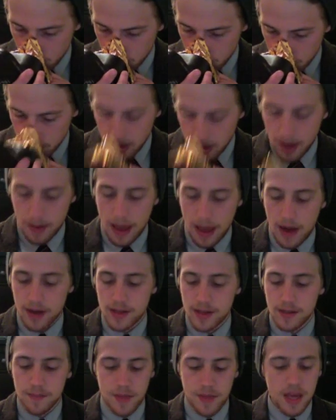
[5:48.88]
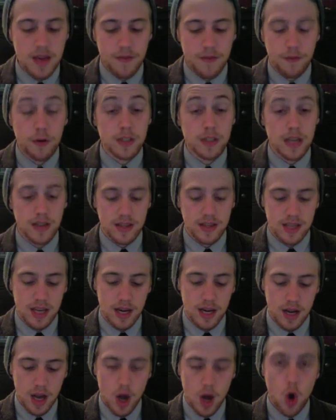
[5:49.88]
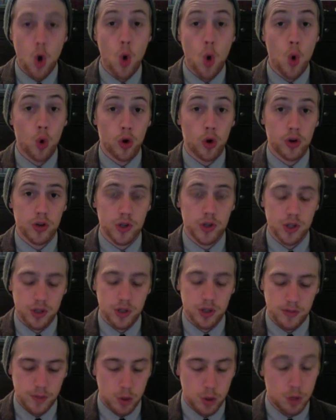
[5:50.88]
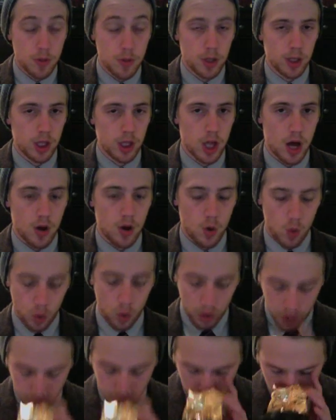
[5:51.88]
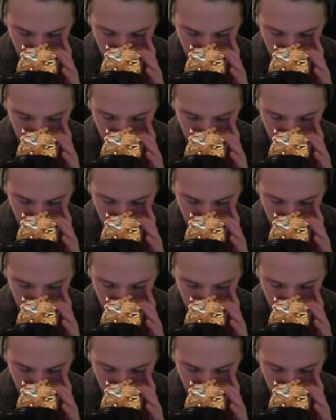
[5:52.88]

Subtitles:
man, first out of tin, orange. You smell a lot of orange.